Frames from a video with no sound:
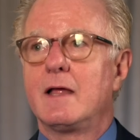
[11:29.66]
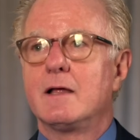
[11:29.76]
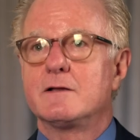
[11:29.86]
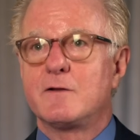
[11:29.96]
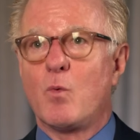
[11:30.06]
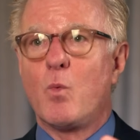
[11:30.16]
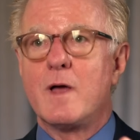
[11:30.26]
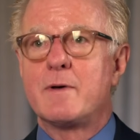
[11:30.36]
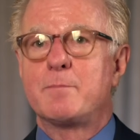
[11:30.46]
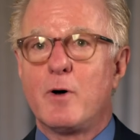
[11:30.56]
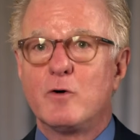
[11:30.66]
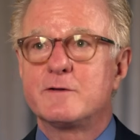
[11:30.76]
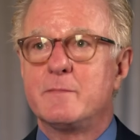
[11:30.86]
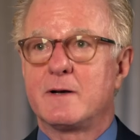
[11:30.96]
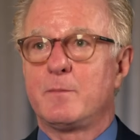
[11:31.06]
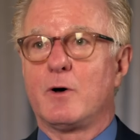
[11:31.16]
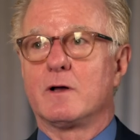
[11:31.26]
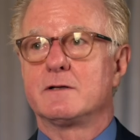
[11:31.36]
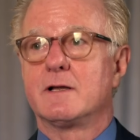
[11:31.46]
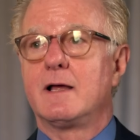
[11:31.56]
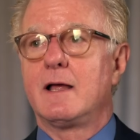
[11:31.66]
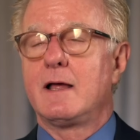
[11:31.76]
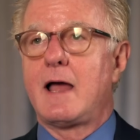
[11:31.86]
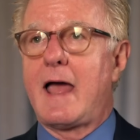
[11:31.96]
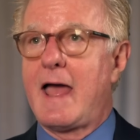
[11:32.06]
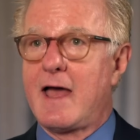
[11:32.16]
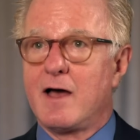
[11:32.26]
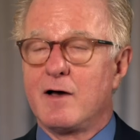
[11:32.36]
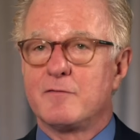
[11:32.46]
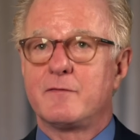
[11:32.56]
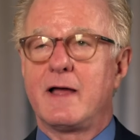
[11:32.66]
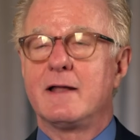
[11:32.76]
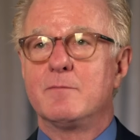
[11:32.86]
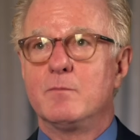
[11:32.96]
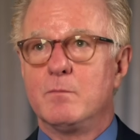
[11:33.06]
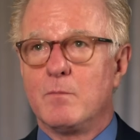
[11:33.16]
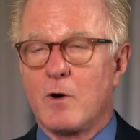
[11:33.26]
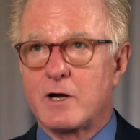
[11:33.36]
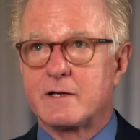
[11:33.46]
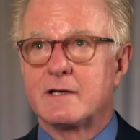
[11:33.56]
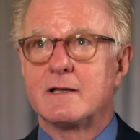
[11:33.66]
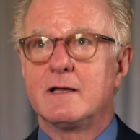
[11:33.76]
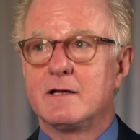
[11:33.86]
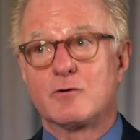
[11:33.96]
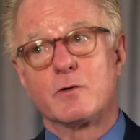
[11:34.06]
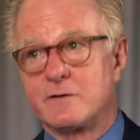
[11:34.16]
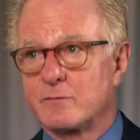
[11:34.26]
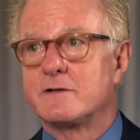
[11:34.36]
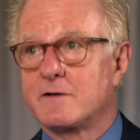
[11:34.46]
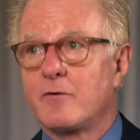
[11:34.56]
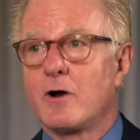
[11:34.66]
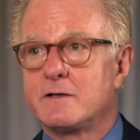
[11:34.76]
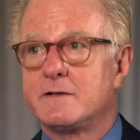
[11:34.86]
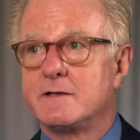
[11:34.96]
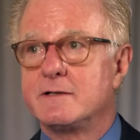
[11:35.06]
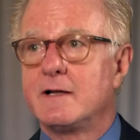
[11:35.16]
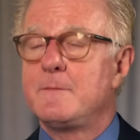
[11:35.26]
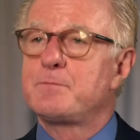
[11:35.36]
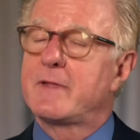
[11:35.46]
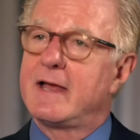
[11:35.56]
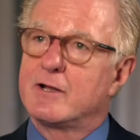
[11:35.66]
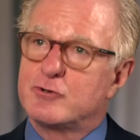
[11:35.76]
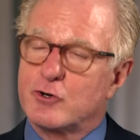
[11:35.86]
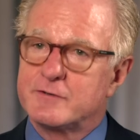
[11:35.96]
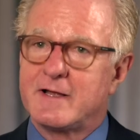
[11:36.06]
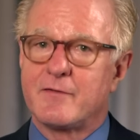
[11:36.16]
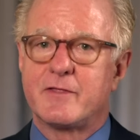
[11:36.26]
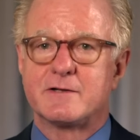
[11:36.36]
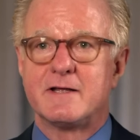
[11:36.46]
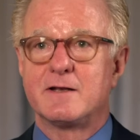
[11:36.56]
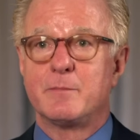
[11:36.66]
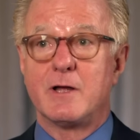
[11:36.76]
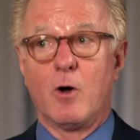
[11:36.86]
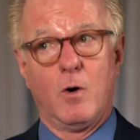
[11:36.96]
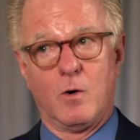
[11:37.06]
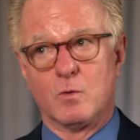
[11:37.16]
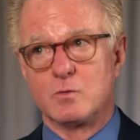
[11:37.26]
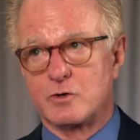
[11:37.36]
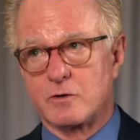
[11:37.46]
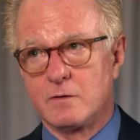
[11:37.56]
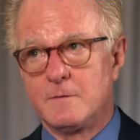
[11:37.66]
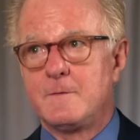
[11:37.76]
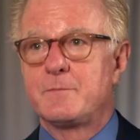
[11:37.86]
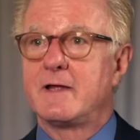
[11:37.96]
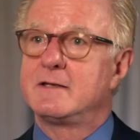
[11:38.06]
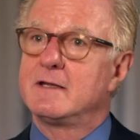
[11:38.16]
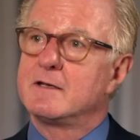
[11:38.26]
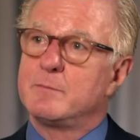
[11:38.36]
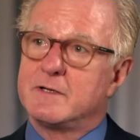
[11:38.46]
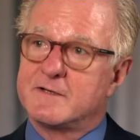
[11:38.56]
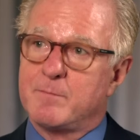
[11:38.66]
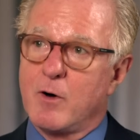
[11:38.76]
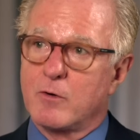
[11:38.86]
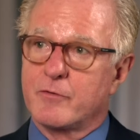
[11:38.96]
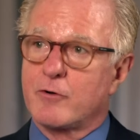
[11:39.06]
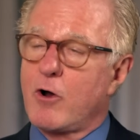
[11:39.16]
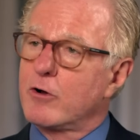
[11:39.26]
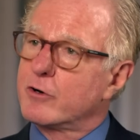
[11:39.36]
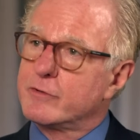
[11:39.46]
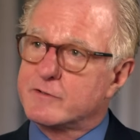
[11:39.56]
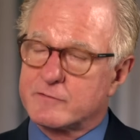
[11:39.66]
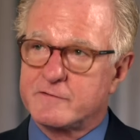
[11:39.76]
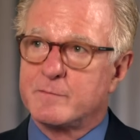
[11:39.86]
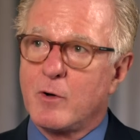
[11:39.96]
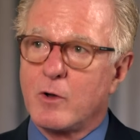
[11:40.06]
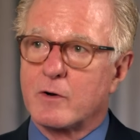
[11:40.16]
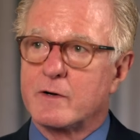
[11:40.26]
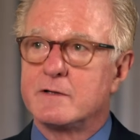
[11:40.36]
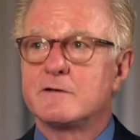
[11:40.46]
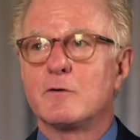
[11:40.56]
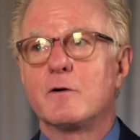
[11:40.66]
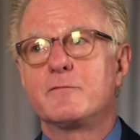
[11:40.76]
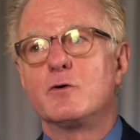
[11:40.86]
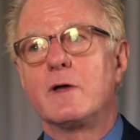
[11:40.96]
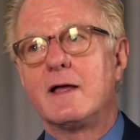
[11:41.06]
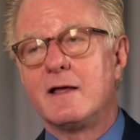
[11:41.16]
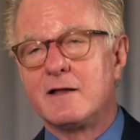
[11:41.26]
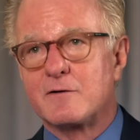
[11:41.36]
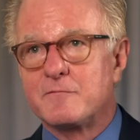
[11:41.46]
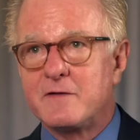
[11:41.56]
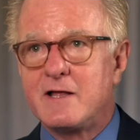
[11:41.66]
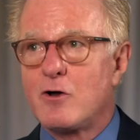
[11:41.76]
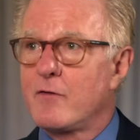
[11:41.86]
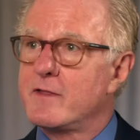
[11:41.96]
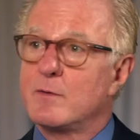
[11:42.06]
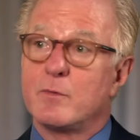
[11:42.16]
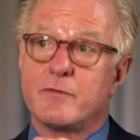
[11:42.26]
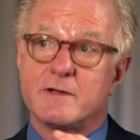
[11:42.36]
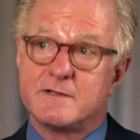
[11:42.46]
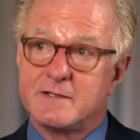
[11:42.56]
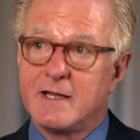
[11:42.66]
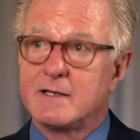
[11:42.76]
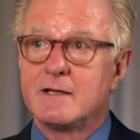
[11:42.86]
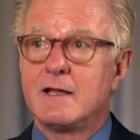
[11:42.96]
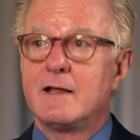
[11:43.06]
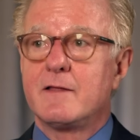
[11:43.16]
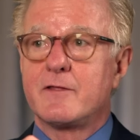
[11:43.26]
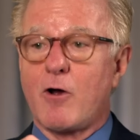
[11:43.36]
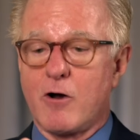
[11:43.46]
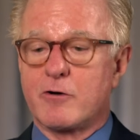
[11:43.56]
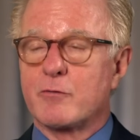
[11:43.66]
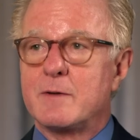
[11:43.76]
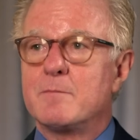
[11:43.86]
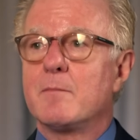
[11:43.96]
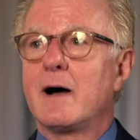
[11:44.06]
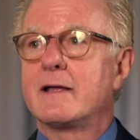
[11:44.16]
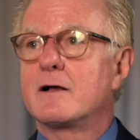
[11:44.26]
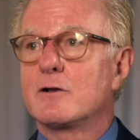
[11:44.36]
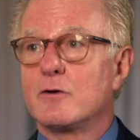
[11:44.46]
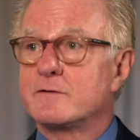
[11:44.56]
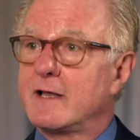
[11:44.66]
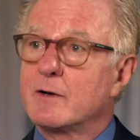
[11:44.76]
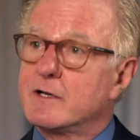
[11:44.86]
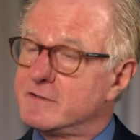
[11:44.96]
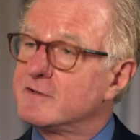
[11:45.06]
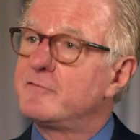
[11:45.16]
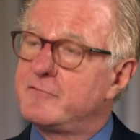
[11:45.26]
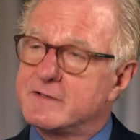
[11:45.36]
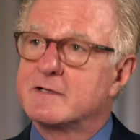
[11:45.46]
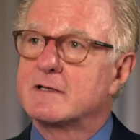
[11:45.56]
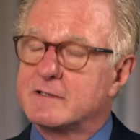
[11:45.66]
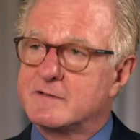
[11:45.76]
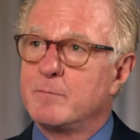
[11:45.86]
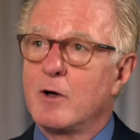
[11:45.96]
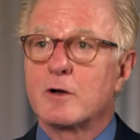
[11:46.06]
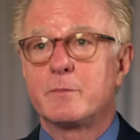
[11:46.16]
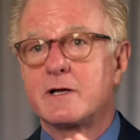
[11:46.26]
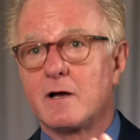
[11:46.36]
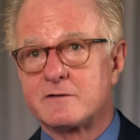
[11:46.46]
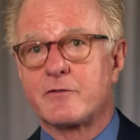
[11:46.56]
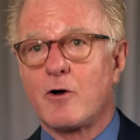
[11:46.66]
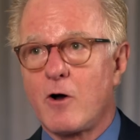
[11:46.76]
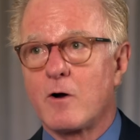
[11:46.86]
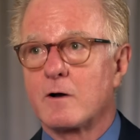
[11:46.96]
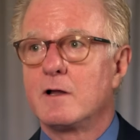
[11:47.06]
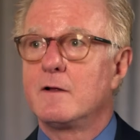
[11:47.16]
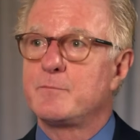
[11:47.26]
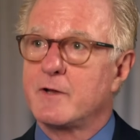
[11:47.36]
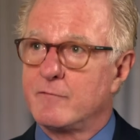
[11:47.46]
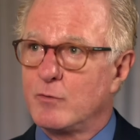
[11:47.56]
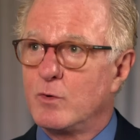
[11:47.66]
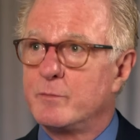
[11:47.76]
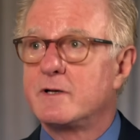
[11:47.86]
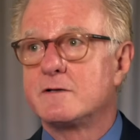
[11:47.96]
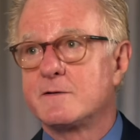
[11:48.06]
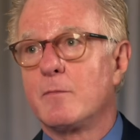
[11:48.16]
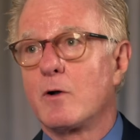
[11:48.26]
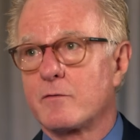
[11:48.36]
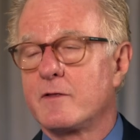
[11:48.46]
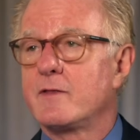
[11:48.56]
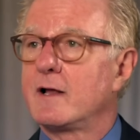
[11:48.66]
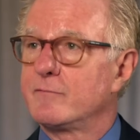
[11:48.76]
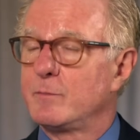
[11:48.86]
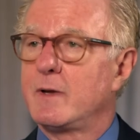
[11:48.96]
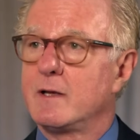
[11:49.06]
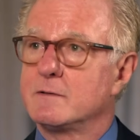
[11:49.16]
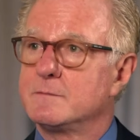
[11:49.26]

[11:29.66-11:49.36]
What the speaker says: So women post-menopause have a markedly increased risk of heart disease, and it turns out they tend to be older, they tend to be smaller, their arteries are smaller, and so if you intervene on them with a stent, the artery might close down because it's physically smaller, because the heart of a woman is smaller than that of a man.